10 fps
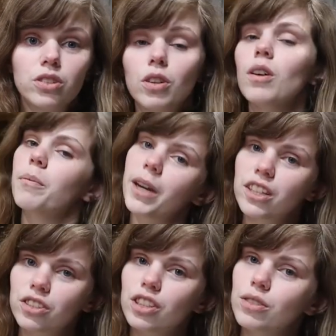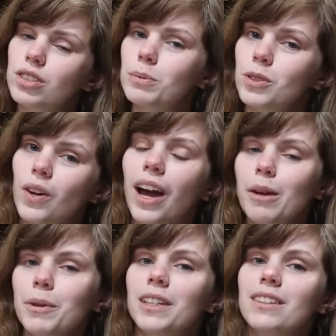So make sure you
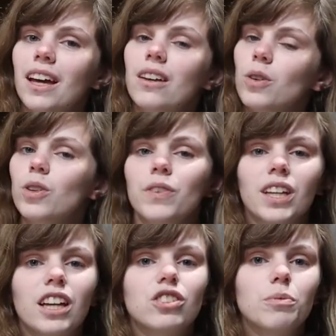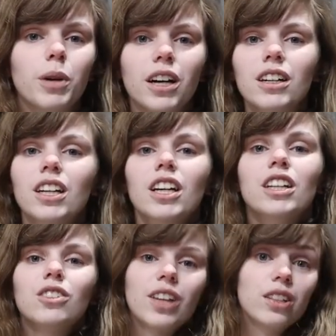subscribe and hit that notification bell
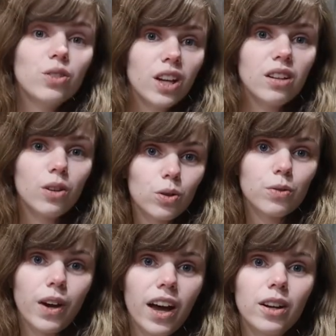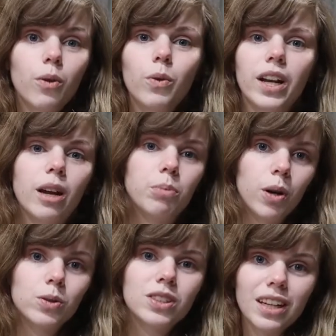so that you get notified when I
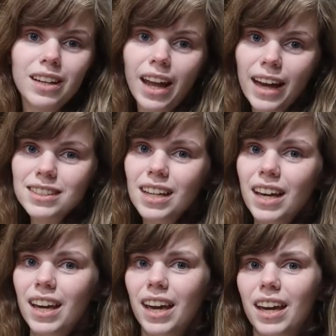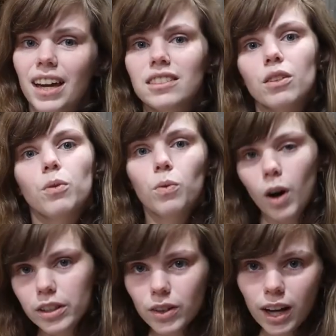post next. And
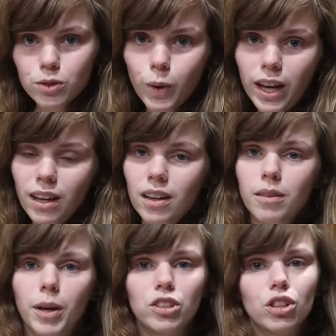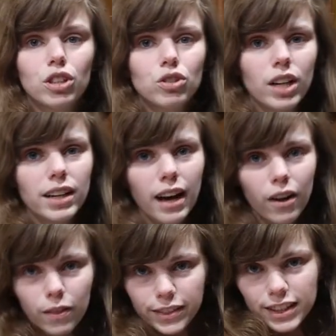while you guys wait, make sure you check
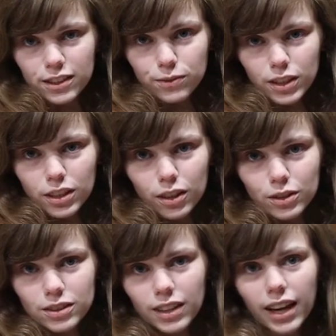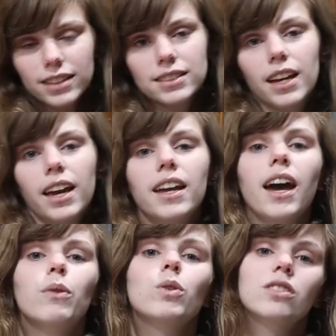out these videos next and
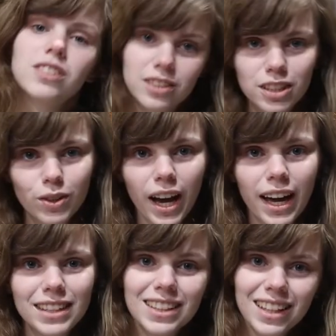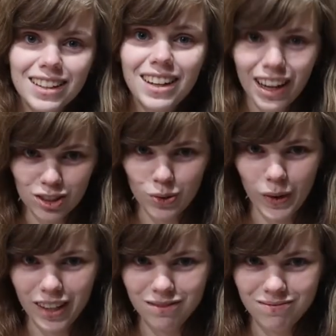I will see you guys in the next
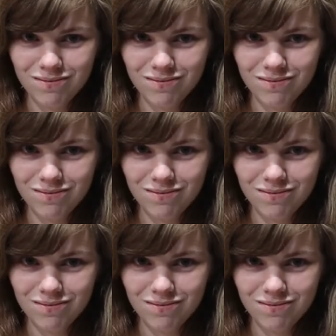one.